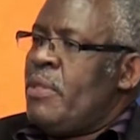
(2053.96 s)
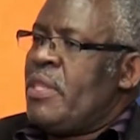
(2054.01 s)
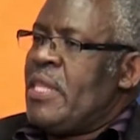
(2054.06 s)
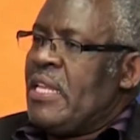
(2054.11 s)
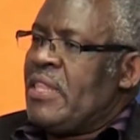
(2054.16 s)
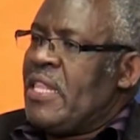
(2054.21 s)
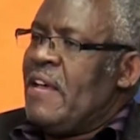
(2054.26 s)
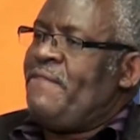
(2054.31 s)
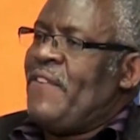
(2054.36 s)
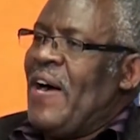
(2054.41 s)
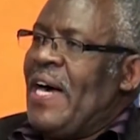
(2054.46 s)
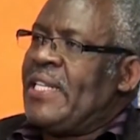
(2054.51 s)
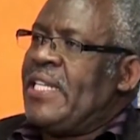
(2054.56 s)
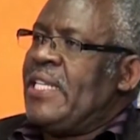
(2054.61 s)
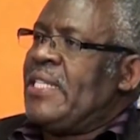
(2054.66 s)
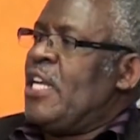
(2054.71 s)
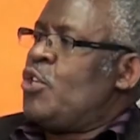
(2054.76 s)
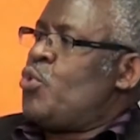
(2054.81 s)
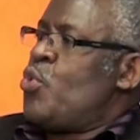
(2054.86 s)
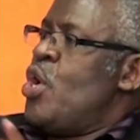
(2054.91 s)
The fact
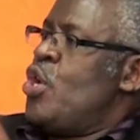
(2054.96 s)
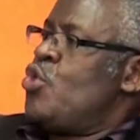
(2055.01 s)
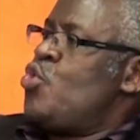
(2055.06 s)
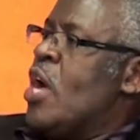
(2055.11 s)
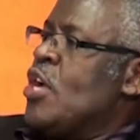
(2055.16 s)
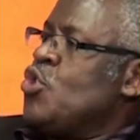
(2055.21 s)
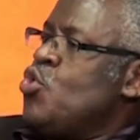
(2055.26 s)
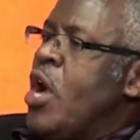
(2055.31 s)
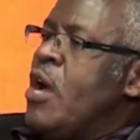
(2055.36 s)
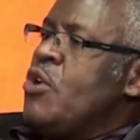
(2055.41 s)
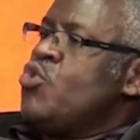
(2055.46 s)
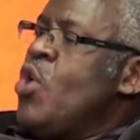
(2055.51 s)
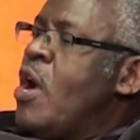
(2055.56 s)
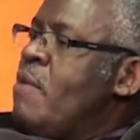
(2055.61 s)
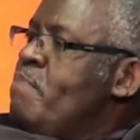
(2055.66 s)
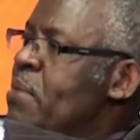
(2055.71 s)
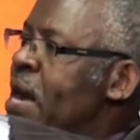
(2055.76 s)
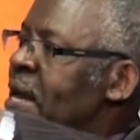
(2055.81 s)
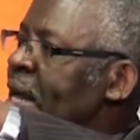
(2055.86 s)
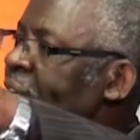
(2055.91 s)
is that you are
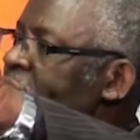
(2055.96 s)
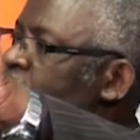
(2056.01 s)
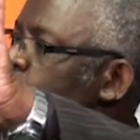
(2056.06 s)
making